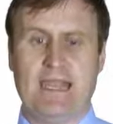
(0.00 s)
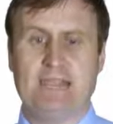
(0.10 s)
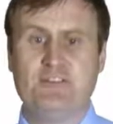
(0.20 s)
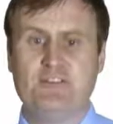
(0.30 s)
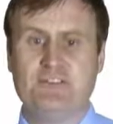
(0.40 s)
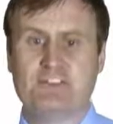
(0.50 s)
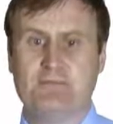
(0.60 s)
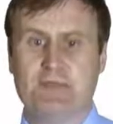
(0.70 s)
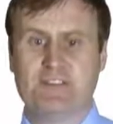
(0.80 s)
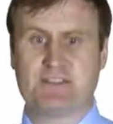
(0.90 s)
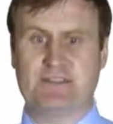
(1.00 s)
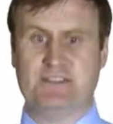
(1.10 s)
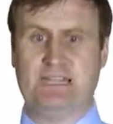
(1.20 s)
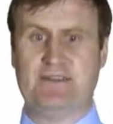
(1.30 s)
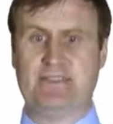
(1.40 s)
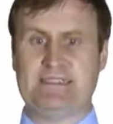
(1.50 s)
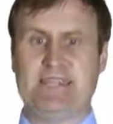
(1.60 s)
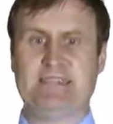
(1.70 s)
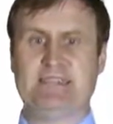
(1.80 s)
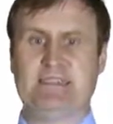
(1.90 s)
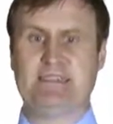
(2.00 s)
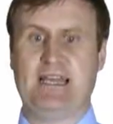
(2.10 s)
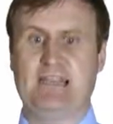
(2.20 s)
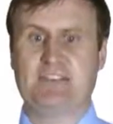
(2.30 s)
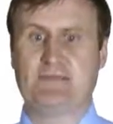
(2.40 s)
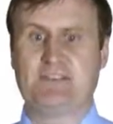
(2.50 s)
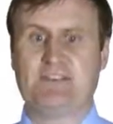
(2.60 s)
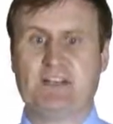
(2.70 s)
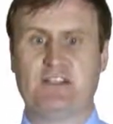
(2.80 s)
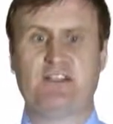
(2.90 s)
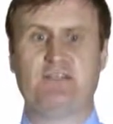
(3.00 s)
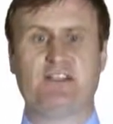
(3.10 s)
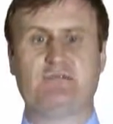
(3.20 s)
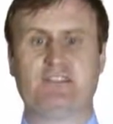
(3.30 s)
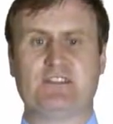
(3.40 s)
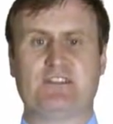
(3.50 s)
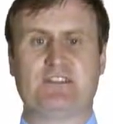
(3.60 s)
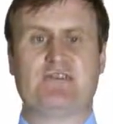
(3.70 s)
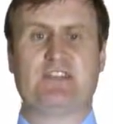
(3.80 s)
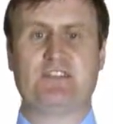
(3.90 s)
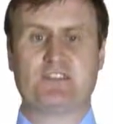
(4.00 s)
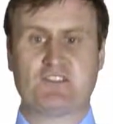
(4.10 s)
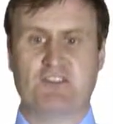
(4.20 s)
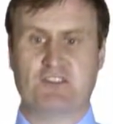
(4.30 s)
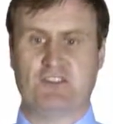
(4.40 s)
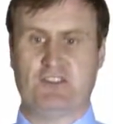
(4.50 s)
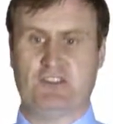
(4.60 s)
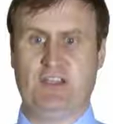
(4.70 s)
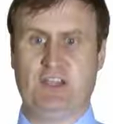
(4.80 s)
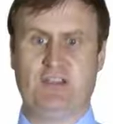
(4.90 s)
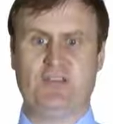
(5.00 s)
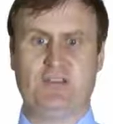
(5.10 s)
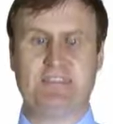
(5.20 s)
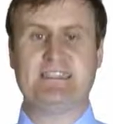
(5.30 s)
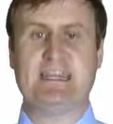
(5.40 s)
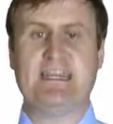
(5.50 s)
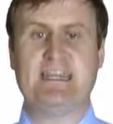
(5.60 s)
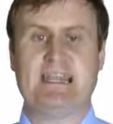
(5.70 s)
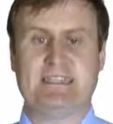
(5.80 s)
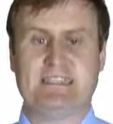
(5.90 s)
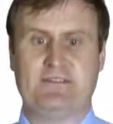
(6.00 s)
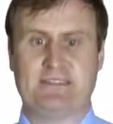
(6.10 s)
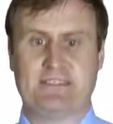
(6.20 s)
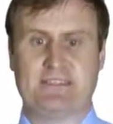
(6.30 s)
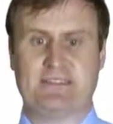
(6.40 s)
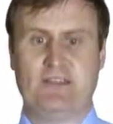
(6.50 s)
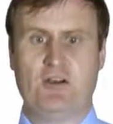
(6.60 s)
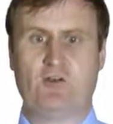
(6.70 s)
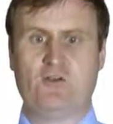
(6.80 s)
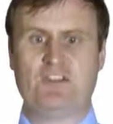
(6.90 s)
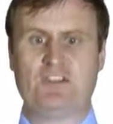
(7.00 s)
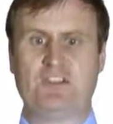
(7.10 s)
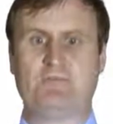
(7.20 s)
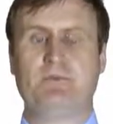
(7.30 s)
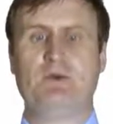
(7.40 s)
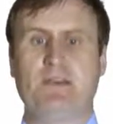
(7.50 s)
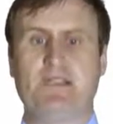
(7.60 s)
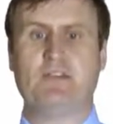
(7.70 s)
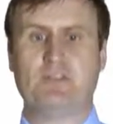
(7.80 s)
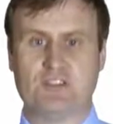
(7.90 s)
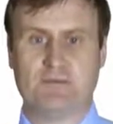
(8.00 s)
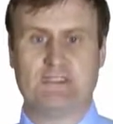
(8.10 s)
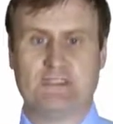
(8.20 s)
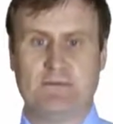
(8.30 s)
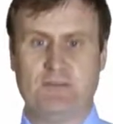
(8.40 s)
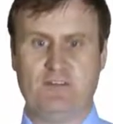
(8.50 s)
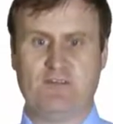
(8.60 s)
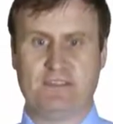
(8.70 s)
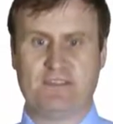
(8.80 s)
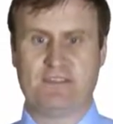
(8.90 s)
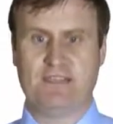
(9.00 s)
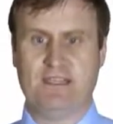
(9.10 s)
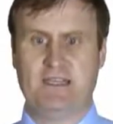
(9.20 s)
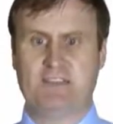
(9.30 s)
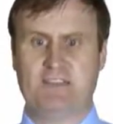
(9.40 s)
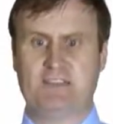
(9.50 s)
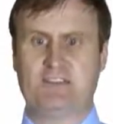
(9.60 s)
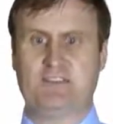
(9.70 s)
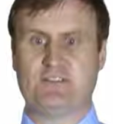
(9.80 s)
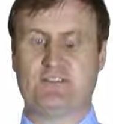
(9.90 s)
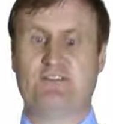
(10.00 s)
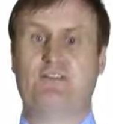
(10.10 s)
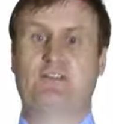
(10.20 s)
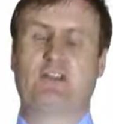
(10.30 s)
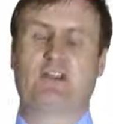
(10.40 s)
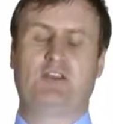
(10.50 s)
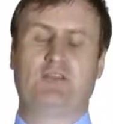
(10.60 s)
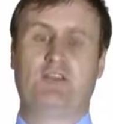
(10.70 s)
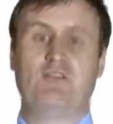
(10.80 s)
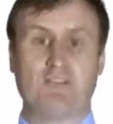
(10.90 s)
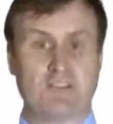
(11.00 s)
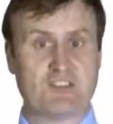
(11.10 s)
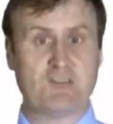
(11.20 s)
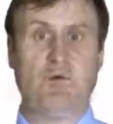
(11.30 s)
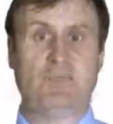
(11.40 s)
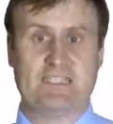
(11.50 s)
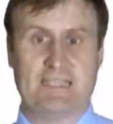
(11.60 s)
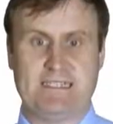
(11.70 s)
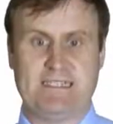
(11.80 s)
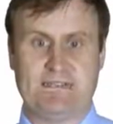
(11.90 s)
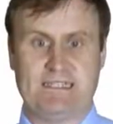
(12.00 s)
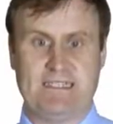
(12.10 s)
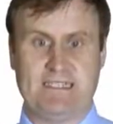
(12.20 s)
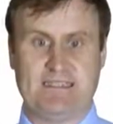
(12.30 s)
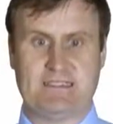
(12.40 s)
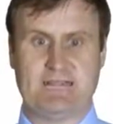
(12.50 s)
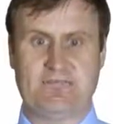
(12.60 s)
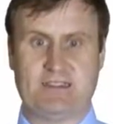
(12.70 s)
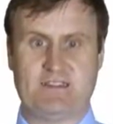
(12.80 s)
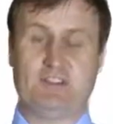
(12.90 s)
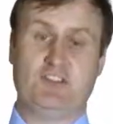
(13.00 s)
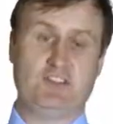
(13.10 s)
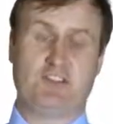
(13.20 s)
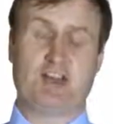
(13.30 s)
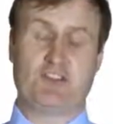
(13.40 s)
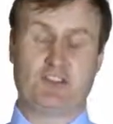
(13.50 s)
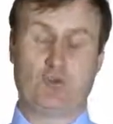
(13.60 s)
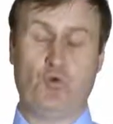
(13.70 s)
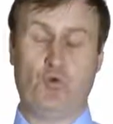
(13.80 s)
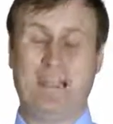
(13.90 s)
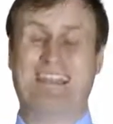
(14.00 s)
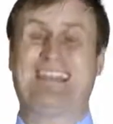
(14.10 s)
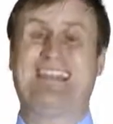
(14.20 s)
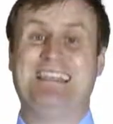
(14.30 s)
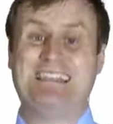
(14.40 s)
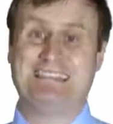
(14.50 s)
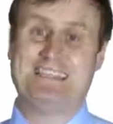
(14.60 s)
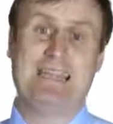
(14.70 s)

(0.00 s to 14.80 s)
Injuries to muscles and their tendon attachments are usually the result of exertion during daily activities or sudden pulling or twisting movements, such as those occurring during sporting activities, such as a torn Achilles